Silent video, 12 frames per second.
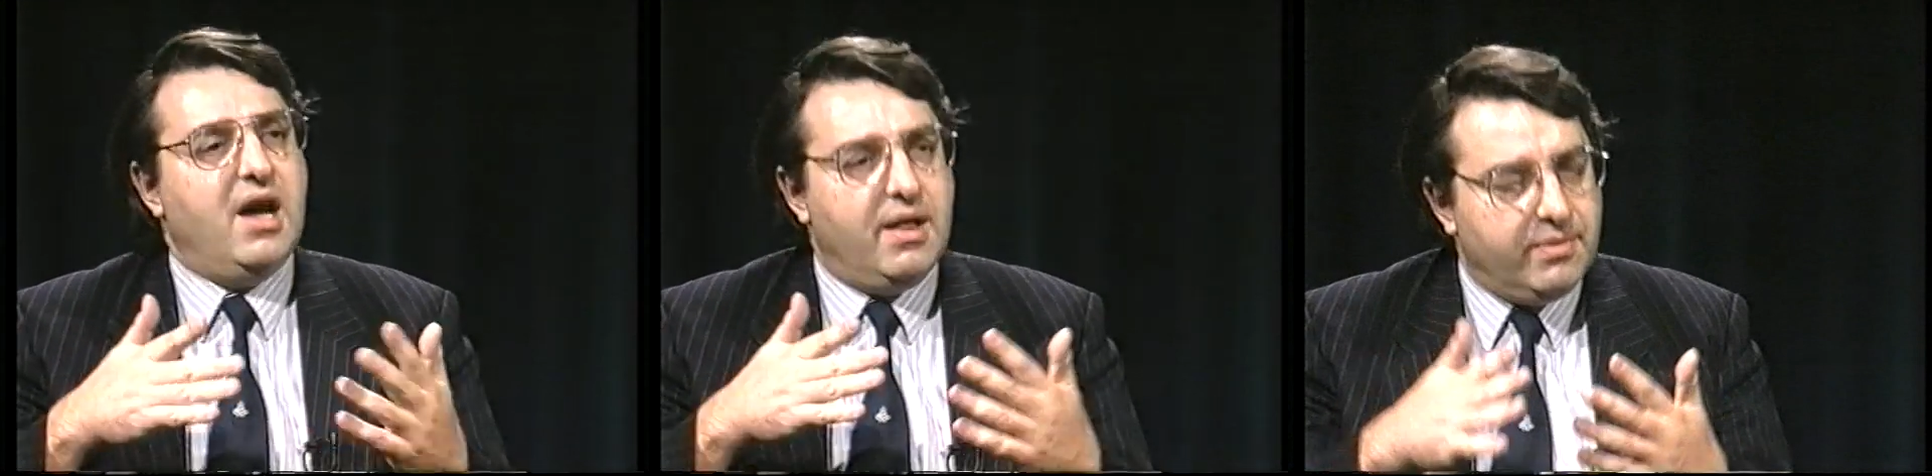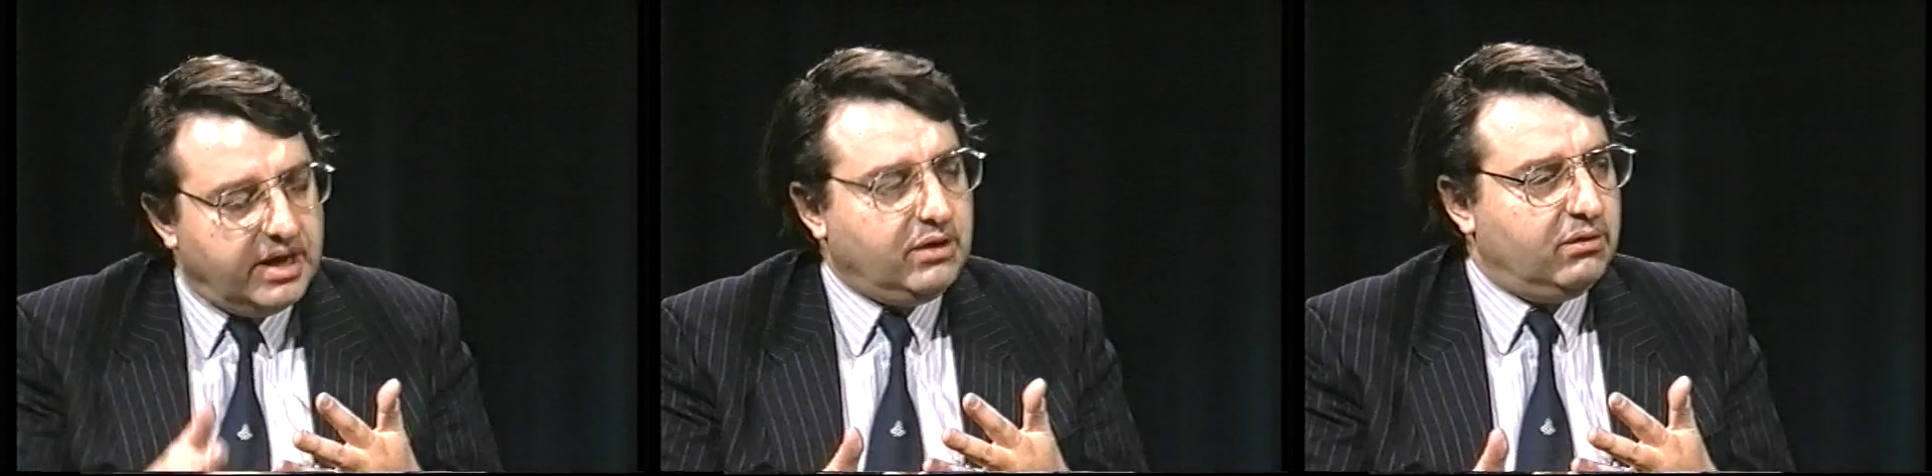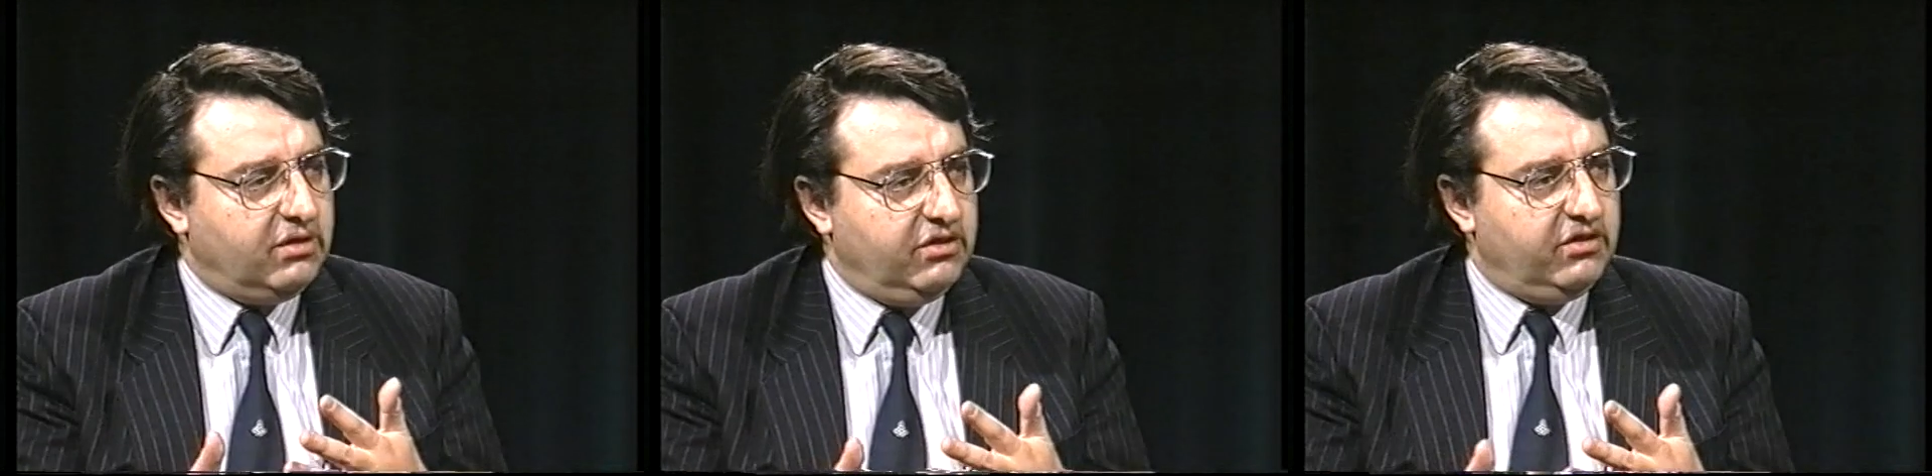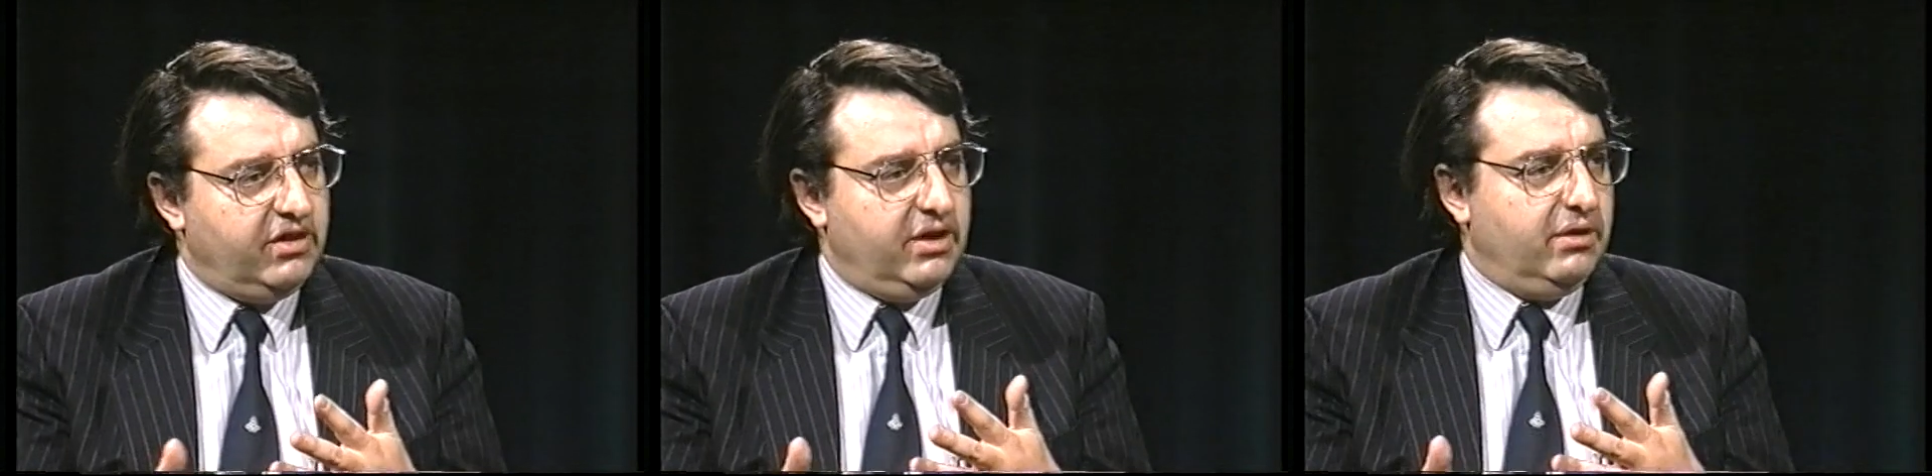and then you
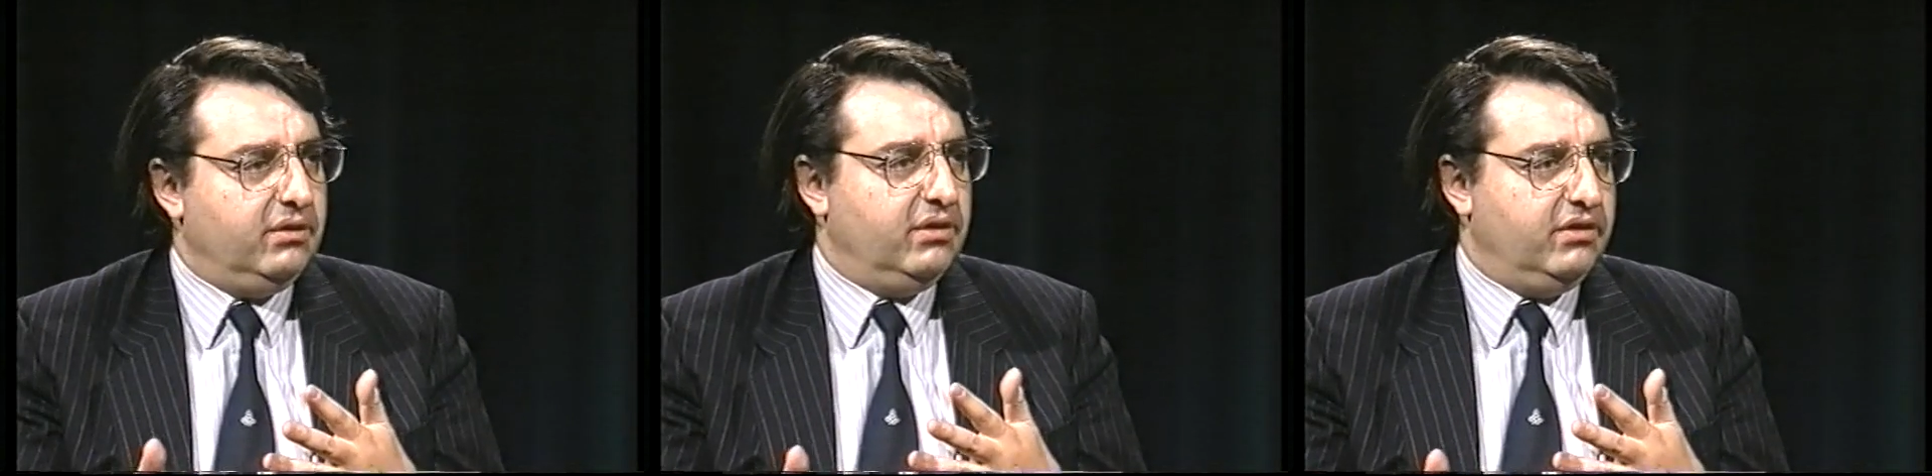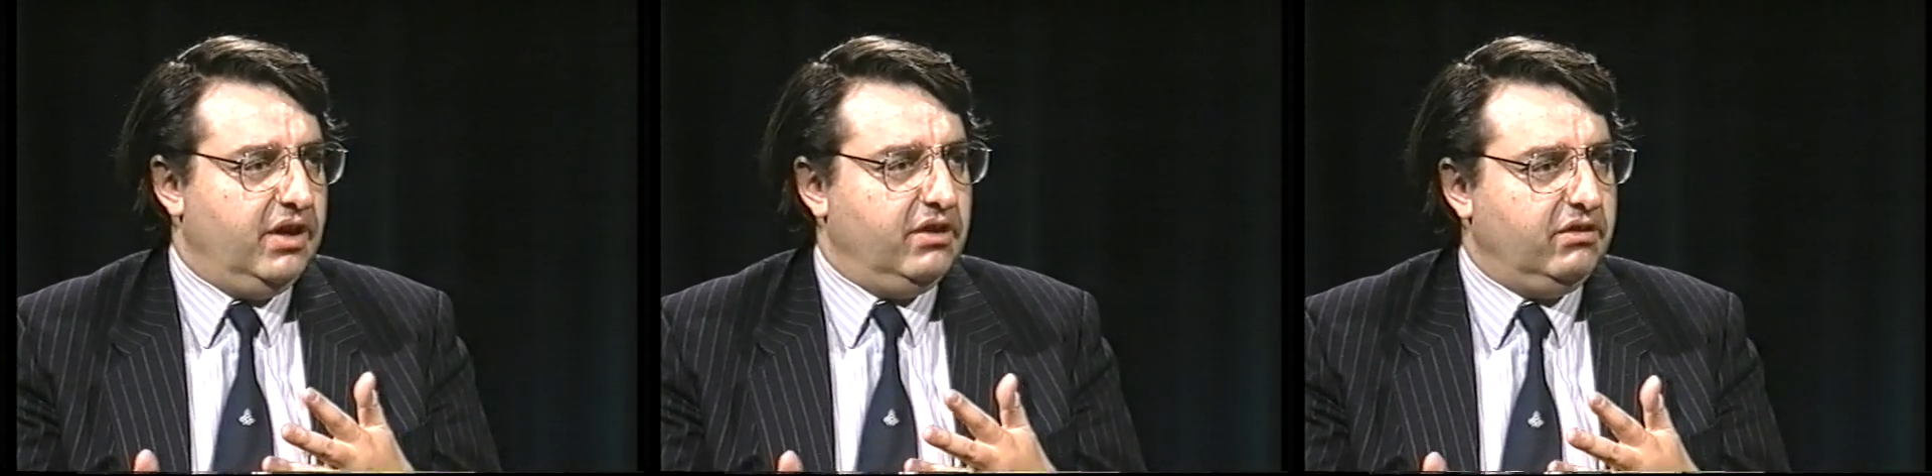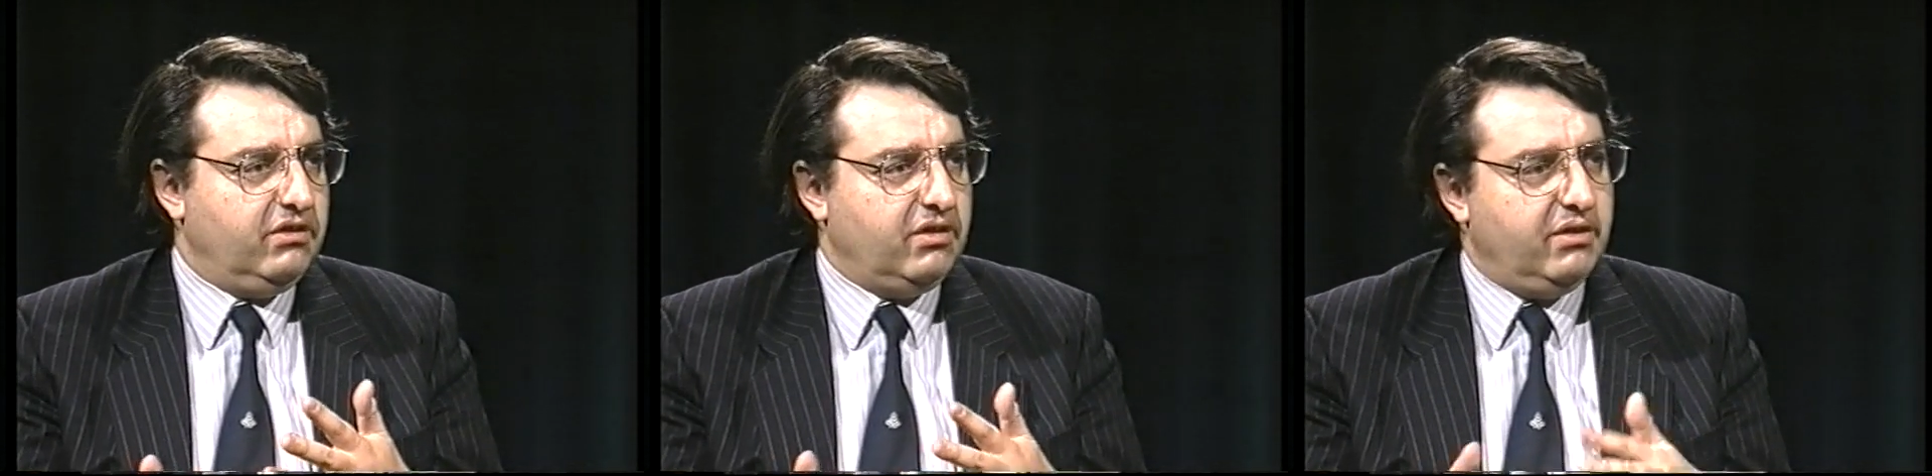can see it on the disk.